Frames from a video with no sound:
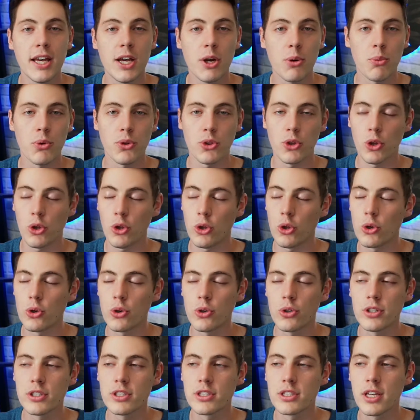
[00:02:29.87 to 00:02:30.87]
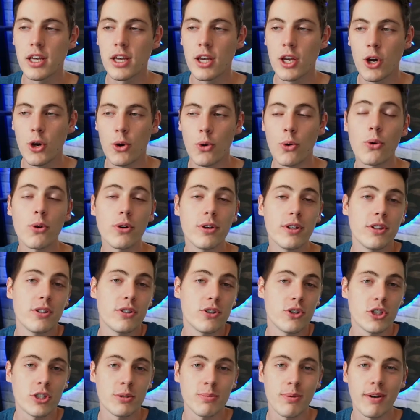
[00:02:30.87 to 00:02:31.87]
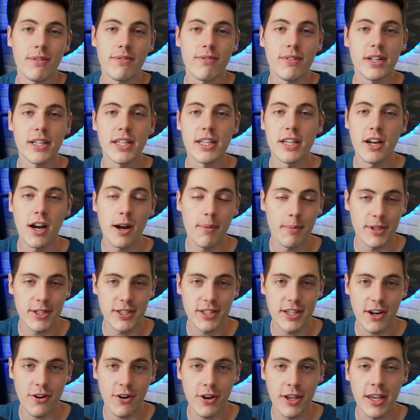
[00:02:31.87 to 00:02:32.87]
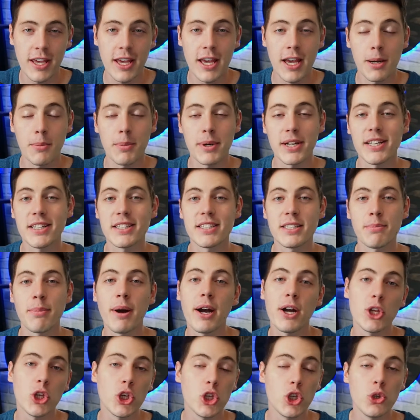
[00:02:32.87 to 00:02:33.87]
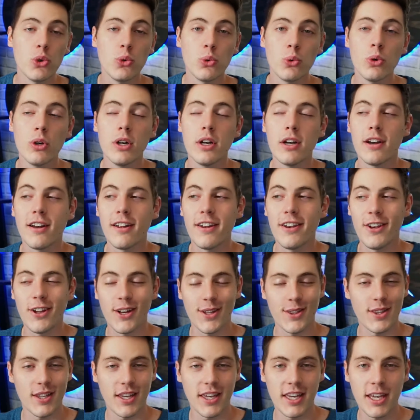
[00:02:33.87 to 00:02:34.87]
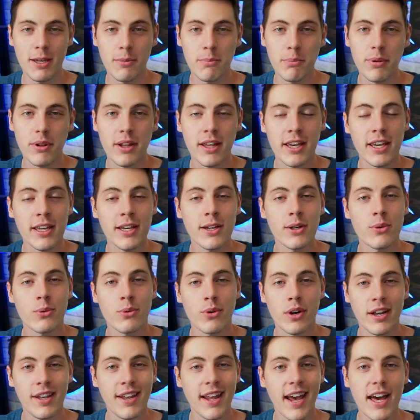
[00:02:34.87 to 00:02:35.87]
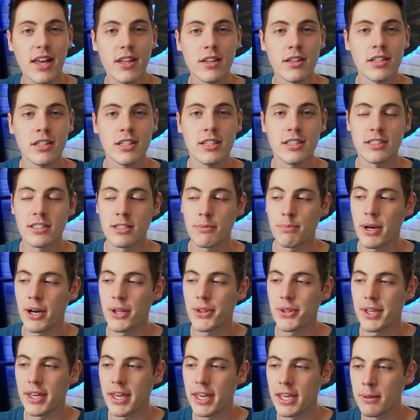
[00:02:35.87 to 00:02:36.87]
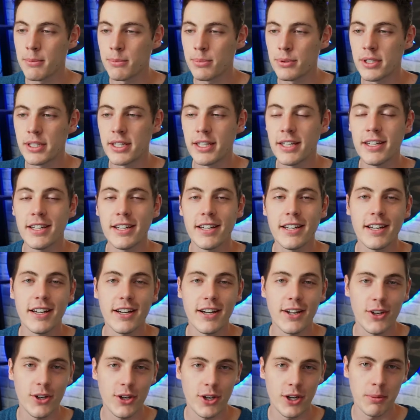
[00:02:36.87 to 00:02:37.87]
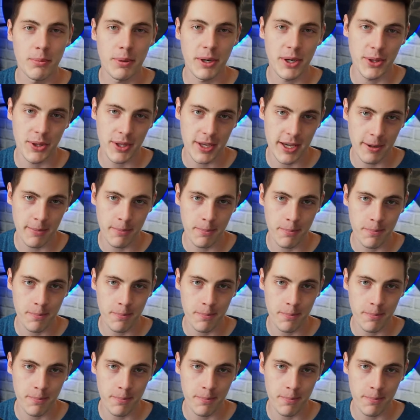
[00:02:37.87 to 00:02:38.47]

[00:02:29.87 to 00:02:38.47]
with alerts, or either just by funny commentary. But it's about you, not the gameplay. Where an athlete, it's about the gameplay, not about them.